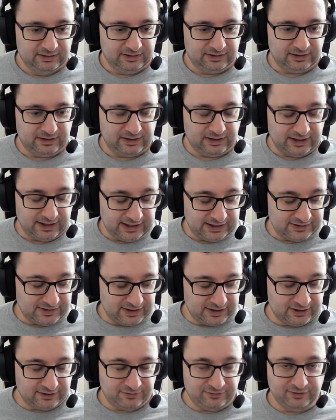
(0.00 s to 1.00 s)

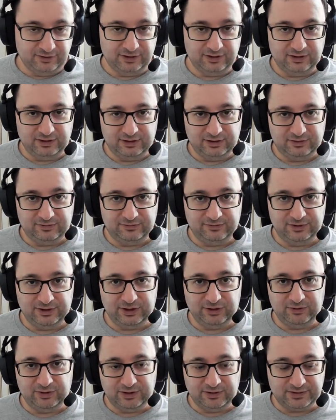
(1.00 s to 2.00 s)
easier for new
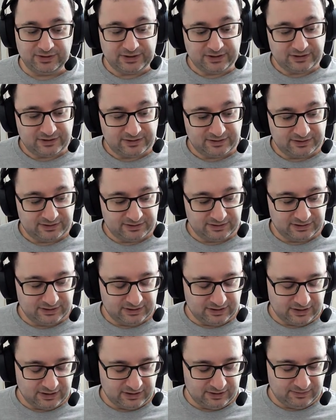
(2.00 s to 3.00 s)
users
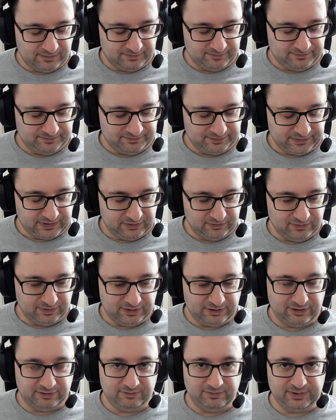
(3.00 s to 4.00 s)

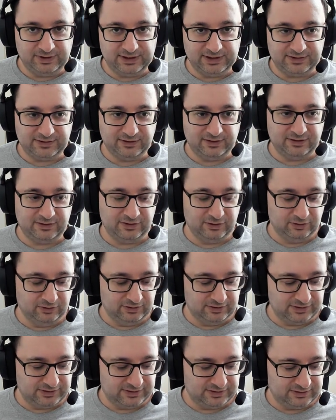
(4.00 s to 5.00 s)
with these other
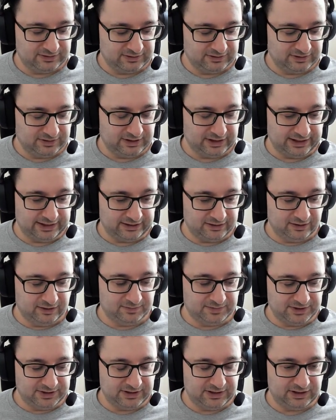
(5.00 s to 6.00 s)
tools than
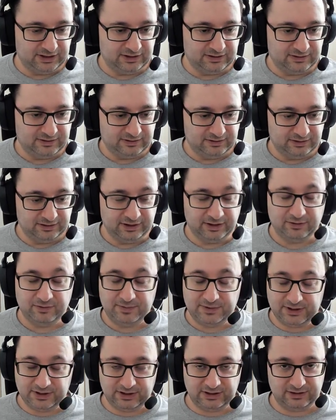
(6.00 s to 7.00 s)
Obsidian, although
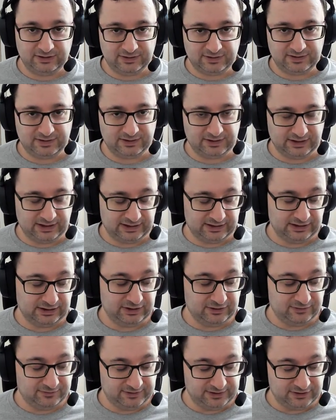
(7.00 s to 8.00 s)
Obsidian's adding new
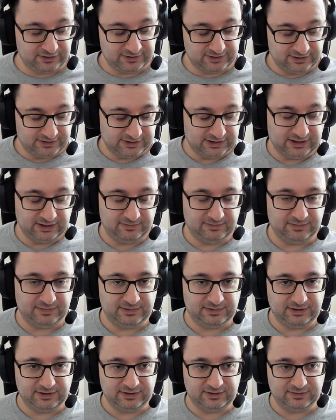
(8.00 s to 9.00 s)
features all the time
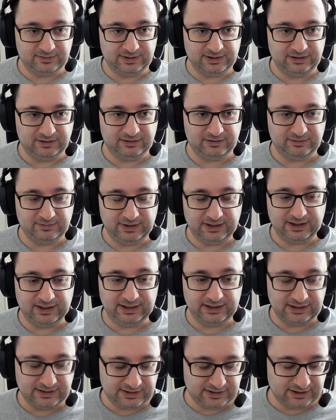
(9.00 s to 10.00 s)
as well and making it
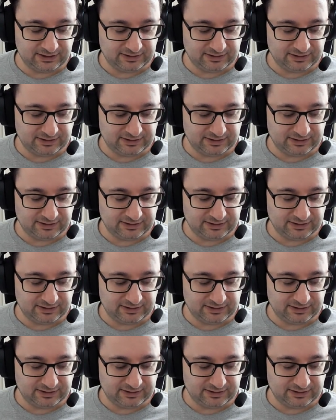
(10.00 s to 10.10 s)
easier.